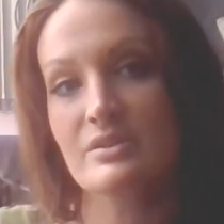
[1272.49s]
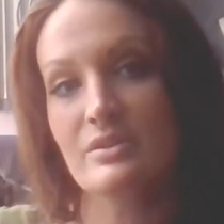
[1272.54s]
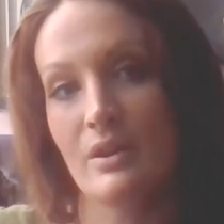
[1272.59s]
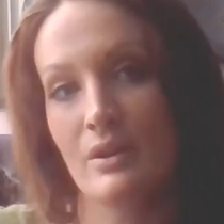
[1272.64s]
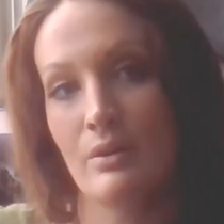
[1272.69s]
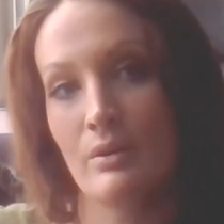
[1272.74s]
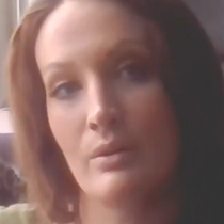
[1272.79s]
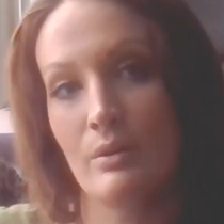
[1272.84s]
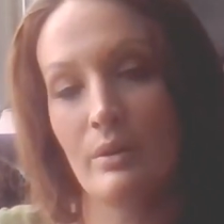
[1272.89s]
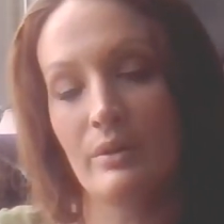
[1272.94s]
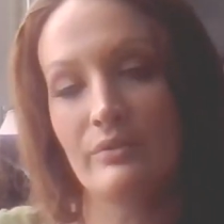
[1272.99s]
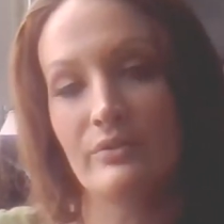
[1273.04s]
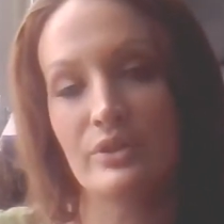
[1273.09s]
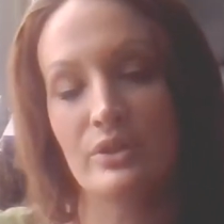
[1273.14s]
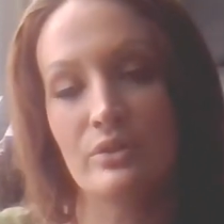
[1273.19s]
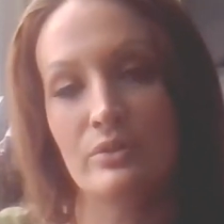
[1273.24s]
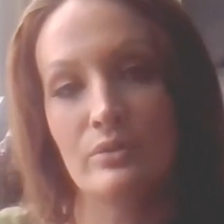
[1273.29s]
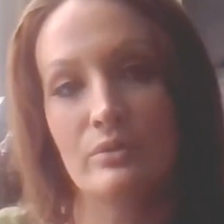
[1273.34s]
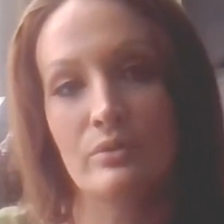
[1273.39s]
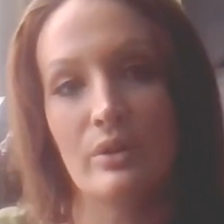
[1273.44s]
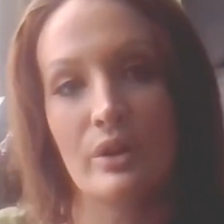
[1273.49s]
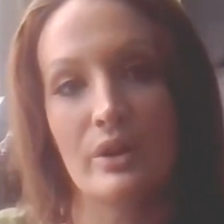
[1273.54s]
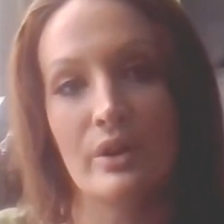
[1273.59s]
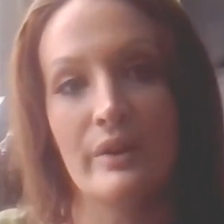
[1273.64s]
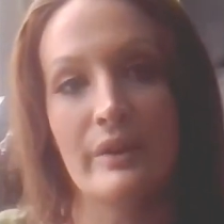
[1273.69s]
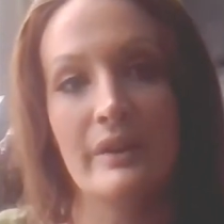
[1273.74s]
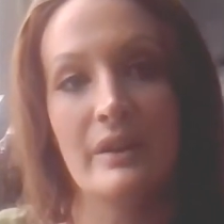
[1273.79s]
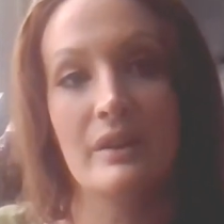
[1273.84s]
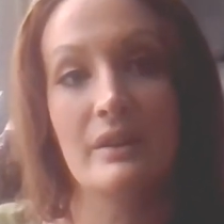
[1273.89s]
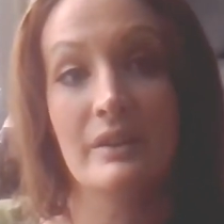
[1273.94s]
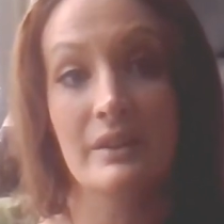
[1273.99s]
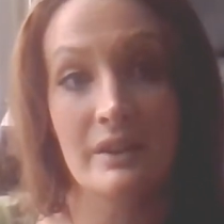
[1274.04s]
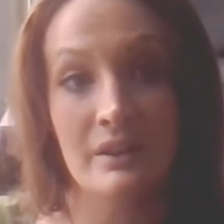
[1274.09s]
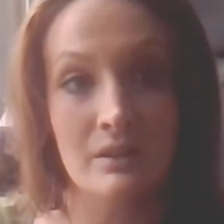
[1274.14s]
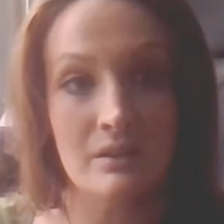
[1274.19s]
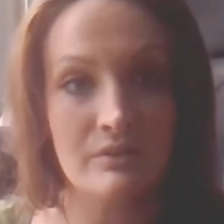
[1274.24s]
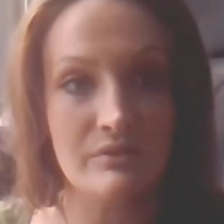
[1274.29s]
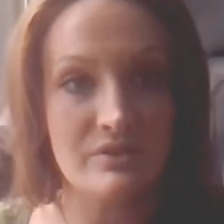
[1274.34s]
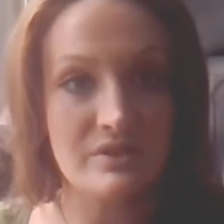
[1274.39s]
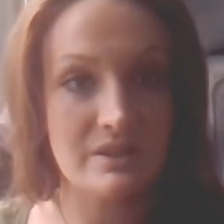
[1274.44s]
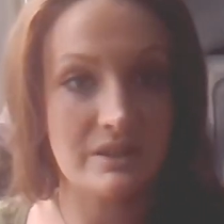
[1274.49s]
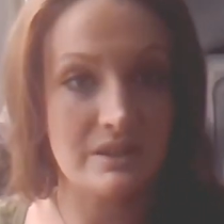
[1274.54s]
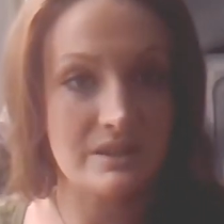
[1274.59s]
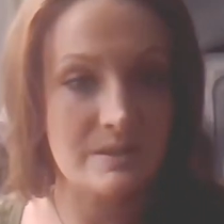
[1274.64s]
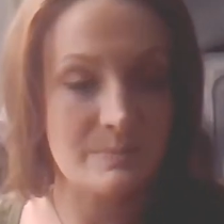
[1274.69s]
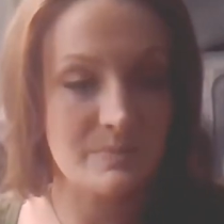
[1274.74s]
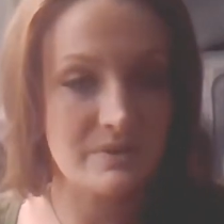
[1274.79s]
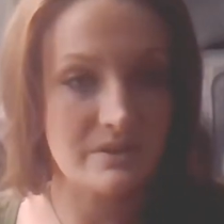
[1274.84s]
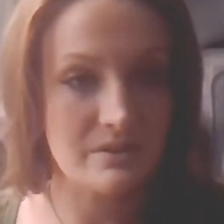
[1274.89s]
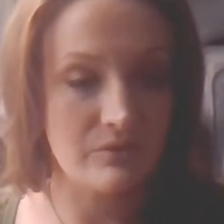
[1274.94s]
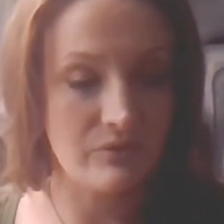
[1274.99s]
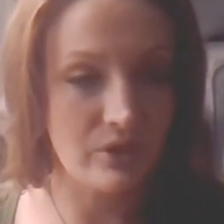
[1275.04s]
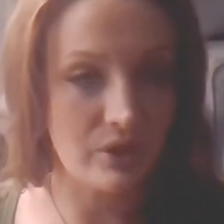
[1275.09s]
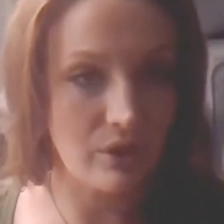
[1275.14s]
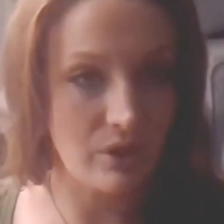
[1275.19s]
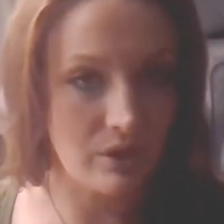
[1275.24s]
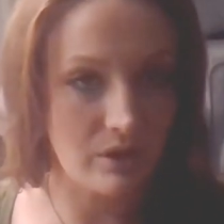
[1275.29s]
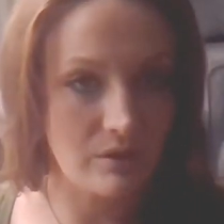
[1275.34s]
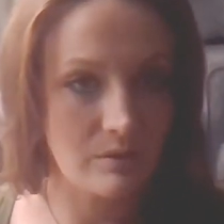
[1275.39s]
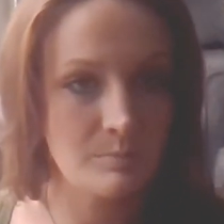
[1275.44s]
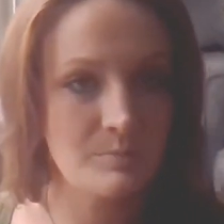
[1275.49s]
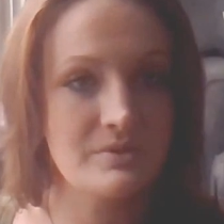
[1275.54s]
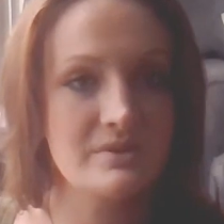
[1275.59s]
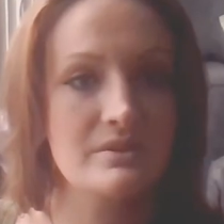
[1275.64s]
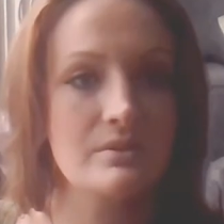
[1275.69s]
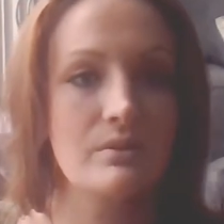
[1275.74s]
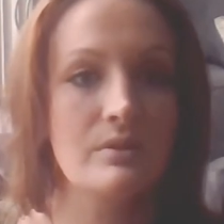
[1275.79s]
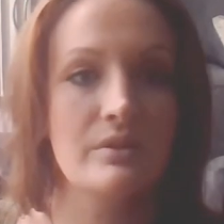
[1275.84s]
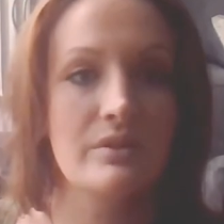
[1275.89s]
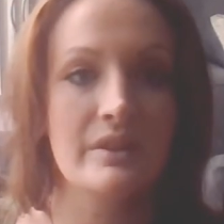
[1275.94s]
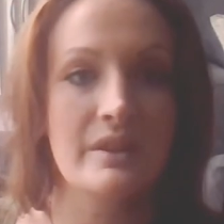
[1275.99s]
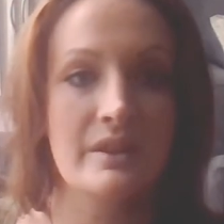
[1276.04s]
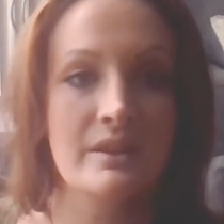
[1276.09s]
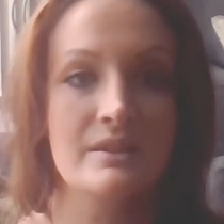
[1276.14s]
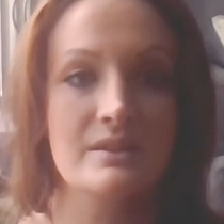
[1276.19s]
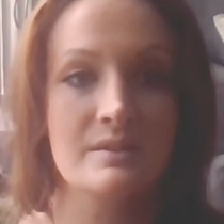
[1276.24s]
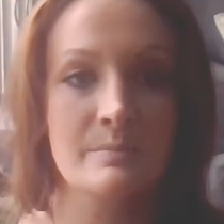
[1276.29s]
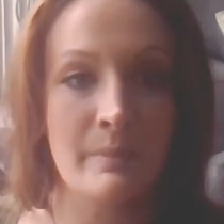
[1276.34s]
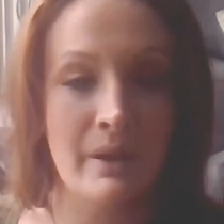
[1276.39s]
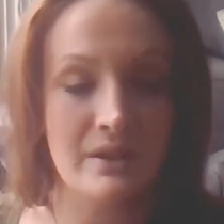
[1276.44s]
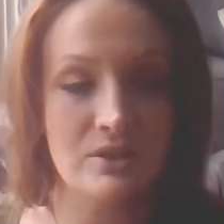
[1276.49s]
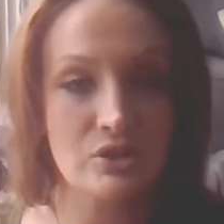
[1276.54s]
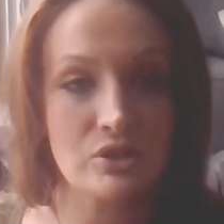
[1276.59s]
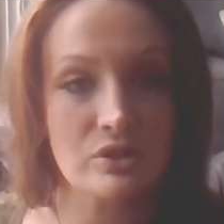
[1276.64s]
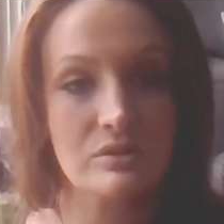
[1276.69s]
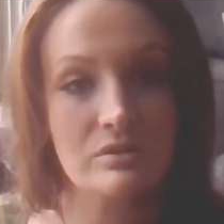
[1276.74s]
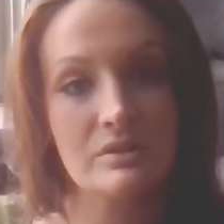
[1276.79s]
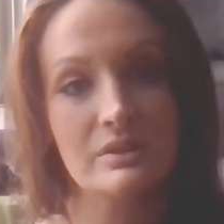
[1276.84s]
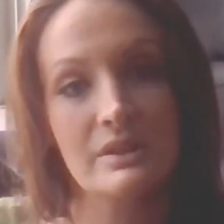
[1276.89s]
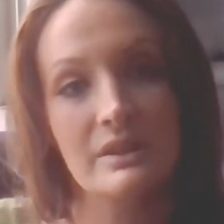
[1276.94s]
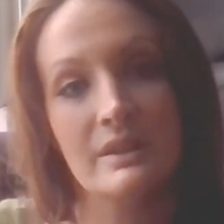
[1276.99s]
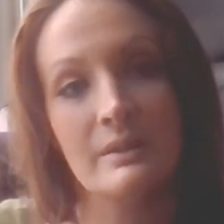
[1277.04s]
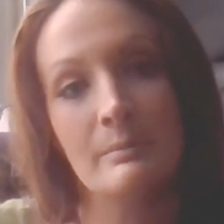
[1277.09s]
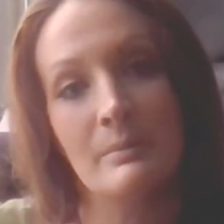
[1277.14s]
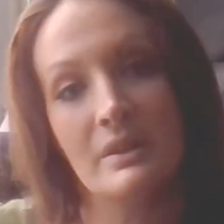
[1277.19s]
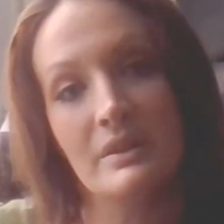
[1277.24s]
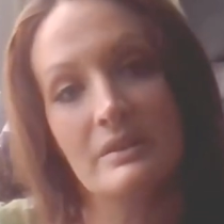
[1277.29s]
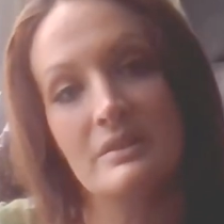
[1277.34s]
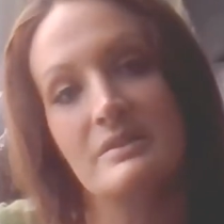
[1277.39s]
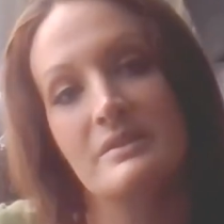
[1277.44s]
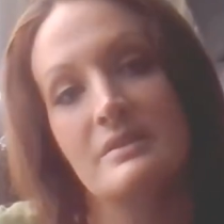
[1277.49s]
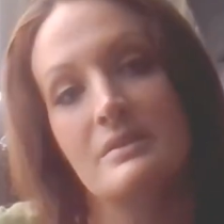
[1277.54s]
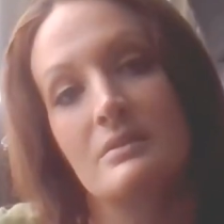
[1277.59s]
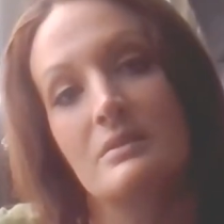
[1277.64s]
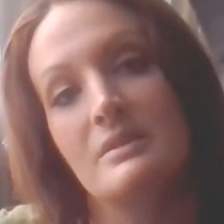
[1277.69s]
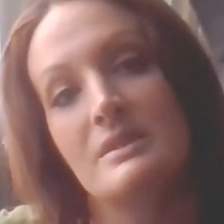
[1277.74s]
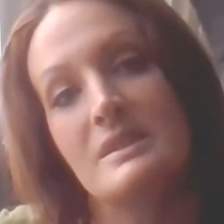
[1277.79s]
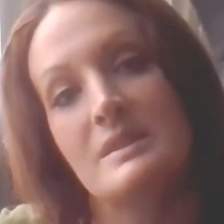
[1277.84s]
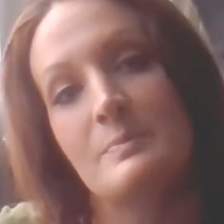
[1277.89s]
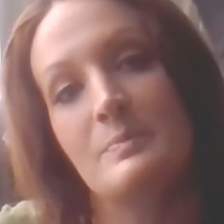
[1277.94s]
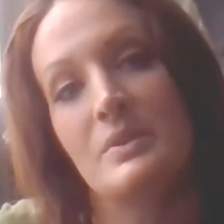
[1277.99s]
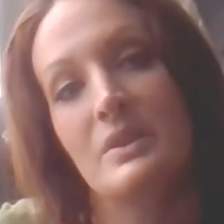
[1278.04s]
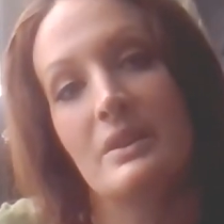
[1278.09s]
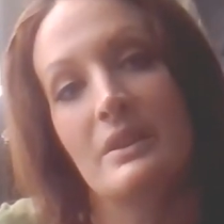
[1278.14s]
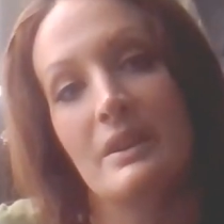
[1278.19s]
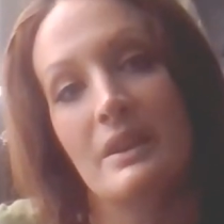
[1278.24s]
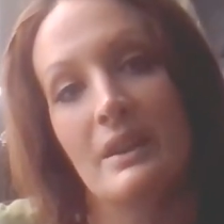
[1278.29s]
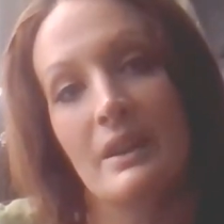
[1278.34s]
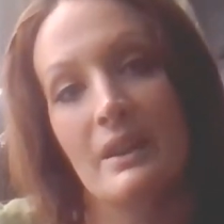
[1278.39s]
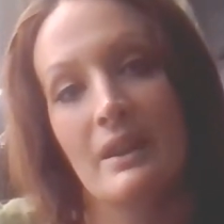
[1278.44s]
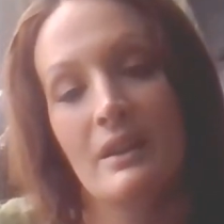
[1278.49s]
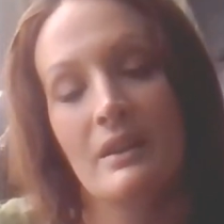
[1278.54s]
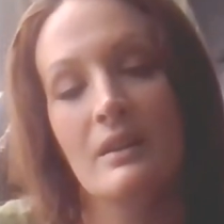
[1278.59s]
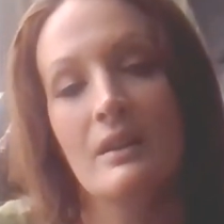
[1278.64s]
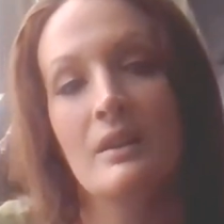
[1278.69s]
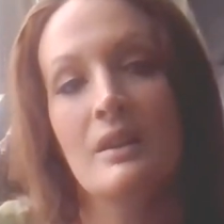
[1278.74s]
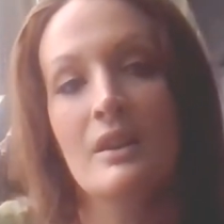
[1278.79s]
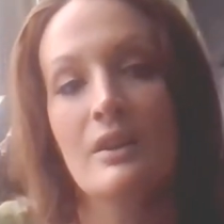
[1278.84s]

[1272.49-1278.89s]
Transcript: So if you are in need of any specific herbs or things magically, medicinally speaking,